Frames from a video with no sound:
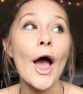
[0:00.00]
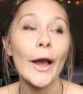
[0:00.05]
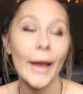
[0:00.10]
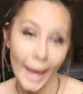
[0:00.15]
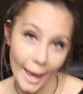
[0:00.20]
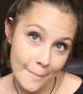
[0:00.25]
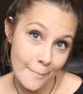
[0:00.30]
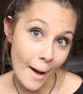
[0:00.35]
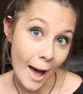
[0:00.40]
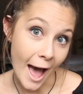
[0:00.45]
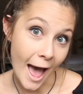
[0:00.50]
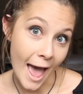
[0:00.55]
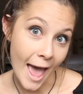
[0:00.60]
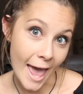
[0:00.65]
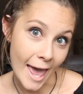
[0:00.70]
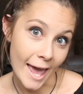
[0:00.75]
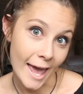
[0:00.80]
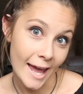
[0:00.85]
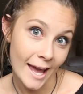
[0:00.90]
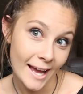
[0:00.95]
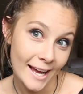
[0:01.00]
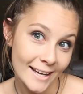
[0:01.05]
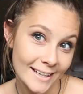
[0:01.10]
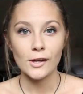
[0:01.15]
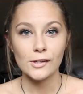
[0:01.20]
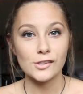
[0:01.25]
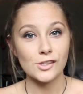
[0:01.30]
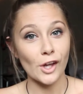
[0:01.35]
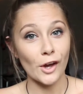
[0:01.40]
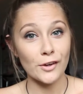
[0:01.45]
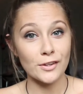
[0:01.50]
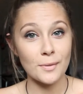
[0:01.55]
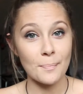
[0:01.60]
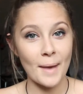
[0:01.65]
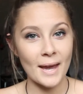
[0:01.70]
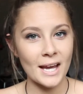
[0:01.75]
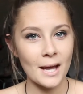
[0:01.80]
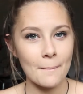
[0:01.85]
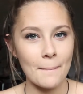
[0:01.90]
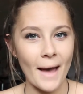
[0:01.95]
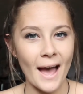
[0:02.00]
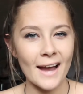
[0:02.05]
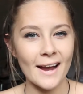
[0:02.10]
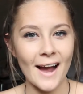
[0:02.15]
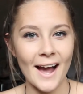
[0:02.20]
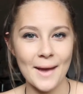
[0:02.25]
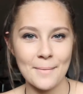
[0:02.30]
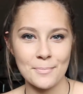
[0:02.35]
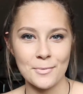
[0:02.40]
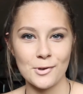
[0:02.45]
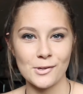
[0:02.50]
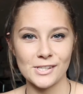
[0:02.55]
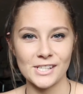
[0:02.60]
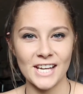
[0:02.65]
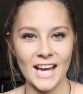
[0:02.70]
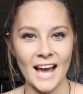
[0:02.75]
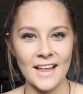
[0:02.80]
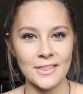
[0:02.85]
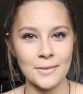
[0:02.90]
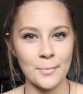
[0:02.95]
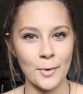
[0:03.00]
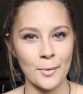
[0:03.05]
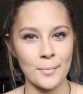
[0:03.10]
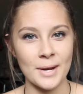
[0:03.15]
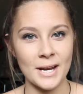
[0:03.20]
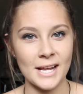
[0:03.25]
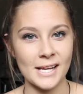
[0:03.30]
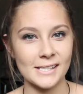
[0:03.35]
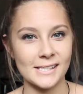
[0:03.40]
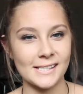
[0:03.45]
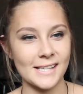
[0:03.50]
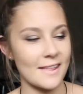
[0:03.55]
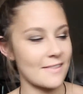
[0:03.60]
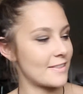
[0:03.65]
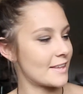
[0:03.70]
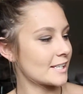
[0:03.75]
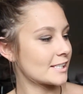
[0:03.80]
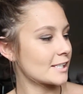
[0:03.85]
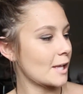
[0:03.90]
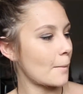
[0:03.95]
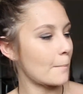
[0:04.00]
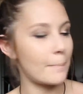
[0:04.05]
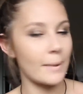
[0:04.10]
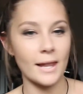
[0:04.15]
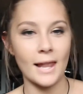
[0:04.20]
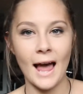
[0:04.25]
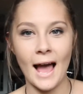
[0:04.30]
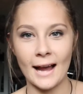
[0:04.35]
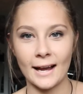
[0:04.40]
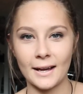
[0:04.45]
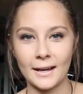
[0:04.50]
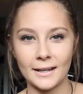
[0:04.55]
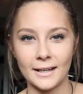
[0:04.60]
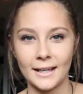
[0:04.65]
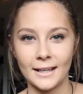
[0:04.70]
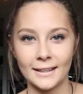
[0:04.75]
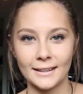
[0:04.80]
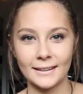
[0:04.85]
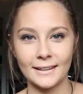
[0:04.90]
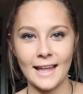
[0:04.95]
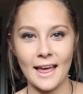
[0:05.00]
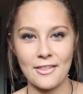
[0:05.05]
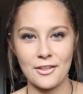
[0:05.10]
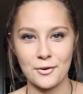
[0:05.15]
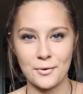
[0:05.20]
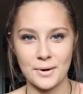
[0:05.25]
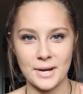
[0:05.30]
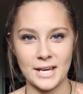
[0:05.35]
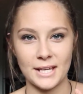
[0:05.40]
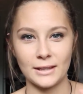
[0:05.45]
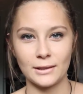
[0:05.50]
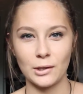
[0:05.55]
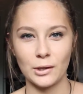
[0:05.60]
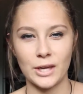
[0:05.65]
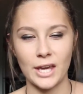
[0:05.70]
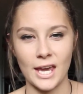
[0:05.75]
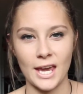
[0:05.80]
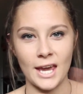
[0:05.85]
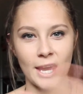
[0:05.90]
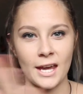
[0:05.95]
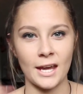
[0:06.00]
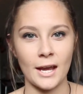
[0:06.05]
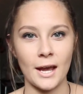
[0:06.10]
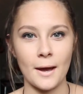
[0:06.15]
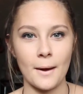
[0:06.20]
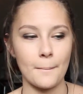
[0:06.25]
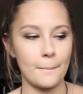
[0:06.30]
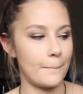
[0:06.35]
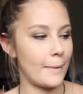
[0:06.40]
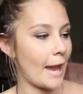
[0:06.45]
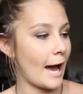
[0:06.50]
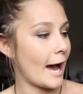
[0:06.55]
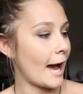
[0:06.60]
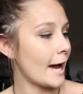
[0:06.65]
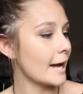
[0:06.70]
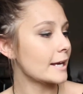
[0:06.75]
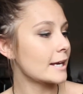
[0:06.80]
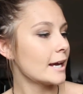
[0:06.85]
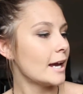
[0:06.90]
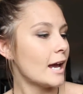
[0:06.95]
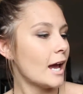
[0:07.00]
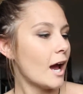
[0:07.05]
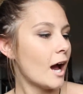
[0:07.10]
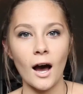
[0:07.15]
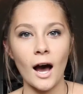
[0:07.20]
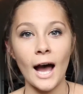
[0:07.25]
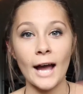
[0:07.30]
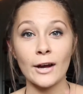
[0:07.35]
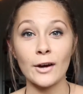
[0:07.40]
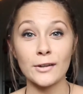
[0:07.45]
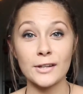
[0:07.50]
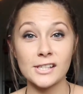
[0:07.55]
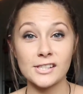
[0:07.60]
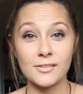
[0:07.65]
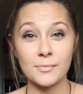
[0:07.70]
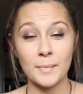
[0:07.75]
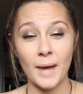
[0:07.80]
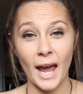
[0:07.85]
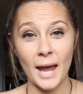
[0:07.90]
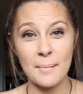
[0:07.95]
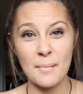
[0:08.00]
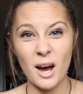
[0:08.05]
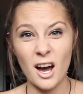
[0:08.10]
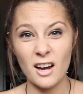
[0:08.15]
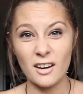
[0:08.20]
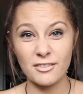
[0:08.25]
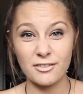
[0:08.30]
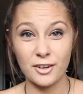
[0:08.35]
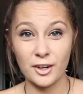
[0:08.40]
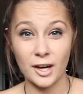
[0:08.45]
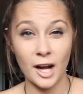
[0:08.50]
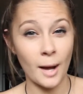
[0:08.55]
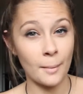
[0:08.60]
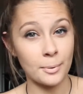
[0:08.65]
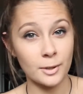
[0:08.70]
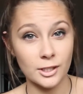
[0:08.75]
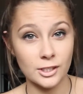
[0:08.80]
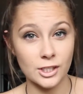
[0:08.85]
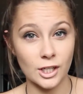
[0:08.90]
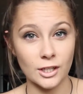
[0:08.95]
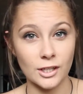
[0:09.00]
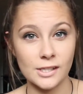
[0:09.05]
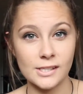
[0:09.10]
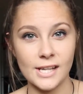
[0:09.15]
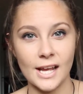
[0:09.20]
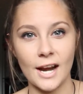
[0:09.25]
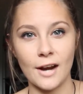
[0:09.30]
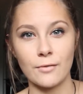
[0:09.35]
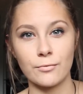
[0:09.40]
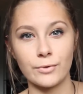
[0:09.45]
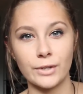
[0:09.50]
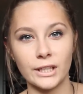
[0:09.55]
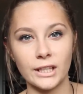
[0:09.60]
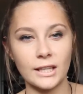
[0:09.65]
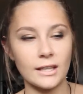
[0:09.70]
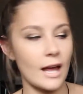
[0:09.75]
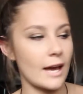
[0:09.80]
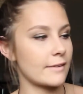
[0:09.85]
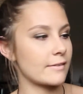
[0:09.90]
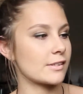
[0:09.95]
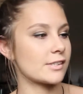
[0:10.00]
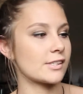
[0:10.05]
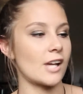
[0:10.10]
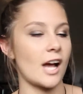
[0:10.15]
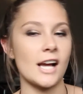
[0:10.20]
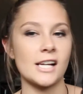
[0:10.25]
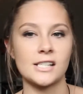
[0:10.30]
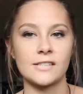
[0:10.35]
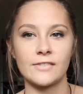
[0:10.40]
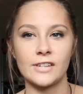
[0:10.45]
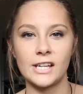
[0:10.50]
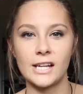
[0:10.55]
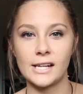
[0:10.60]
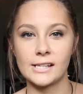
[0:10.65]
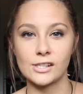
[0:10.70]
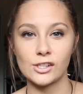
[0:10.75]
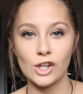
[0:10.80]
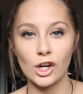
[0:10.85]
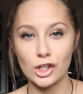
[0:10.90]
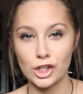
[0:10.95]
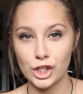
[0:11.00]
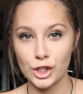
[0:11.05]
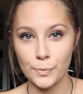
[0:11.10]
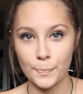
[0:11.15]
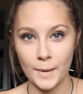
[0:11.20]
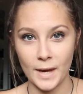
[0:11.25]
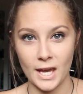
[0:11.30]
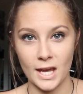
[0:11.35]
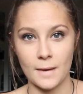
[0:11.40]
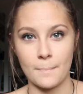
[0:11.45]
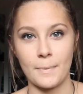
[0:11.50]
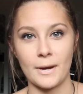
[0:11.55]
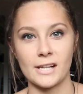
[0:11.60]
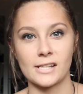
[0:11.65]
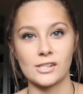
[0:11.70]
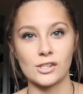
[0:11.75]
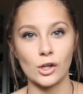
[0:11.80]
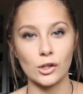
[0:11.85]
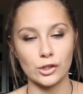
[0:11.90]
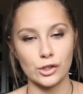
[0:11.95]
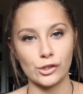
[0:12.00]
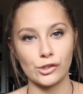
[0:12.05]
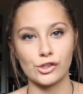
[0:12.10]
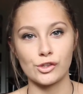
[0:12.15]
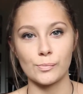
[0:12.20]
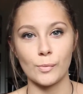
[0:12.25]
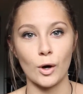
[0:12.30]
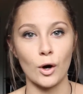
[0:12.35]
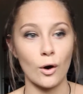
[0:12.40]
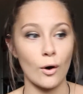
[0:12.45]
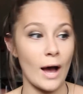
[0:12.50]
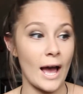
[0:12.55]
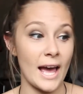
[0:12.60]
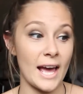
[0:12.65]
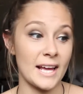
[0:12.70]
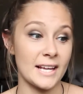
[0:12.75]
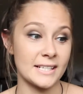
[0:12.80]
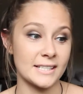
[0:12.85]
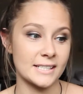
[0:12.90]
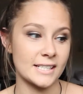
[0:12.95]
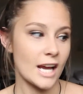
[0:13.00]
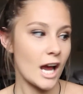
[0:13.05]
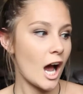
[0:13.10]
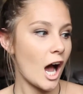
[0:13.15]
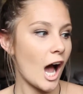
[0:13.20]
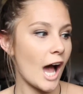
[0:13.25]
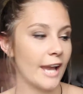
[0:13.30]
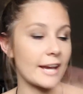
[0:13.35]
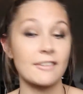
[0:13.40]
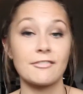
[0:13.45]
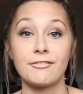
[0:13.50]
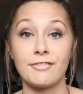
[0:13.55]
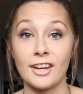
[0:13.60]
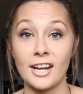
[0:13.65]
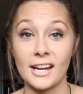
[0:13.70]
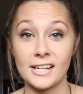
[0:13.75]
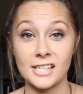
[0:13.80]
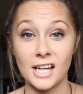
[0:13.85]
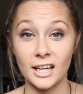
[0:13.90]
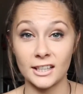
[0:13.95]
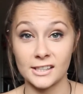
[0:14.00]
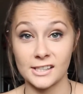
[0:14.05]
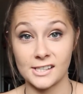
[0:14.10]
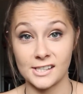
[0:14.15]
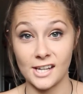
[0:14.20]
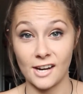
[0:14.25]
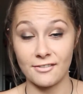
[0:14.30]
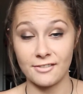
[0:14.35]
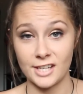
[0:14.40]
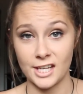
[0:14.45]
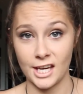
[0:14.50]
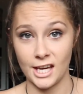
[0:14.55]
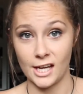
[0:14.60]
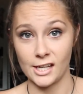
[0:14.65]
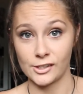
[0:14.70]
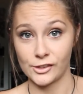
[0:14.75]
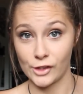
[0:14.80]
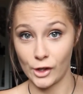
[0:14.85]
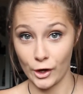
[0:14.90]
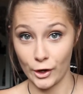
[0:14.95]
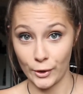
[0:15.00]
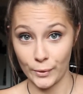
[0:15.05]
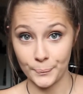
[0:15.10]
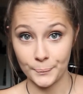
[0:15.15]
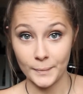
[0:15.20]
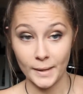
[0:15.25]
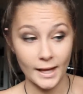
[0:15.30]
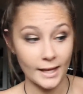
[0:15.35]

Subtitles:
Okay, bye. So the makeup bag I'm using at the moment is this black leathery looking bag. I got this from Kmart for a couple of dollars and I really like the size of it. It's not too big but it's not too small and I can fit a ton of stuff in here, so